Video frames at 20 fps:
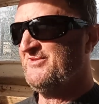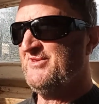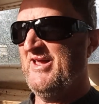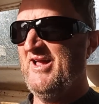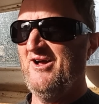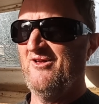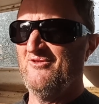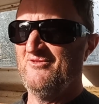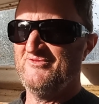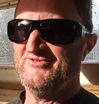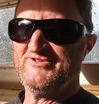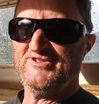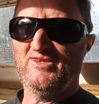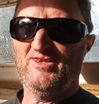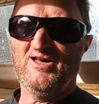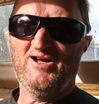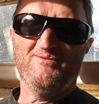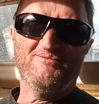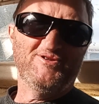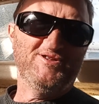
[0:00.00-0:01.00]
down and sit
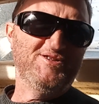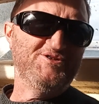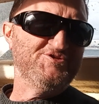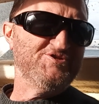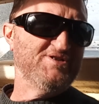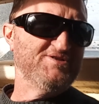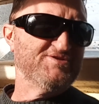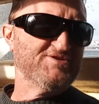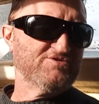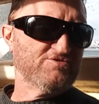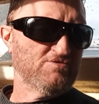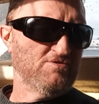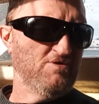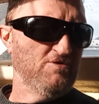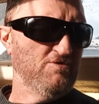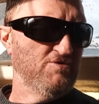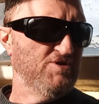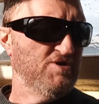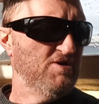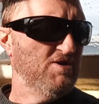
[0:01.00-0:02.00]
up, you're just
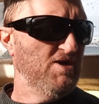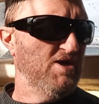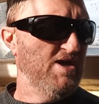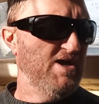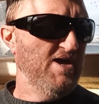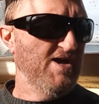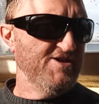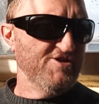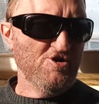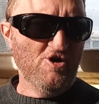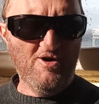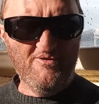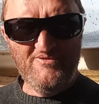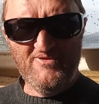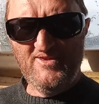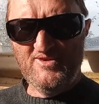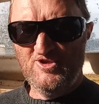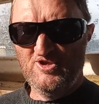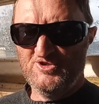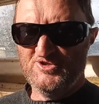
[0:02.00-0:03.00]
screwed.
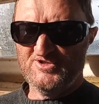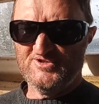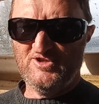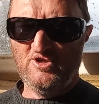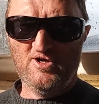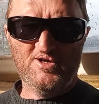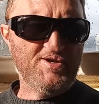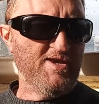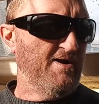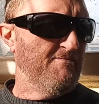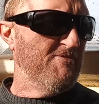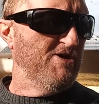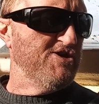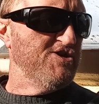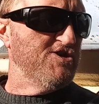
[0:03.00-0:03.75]
Then you just lie down.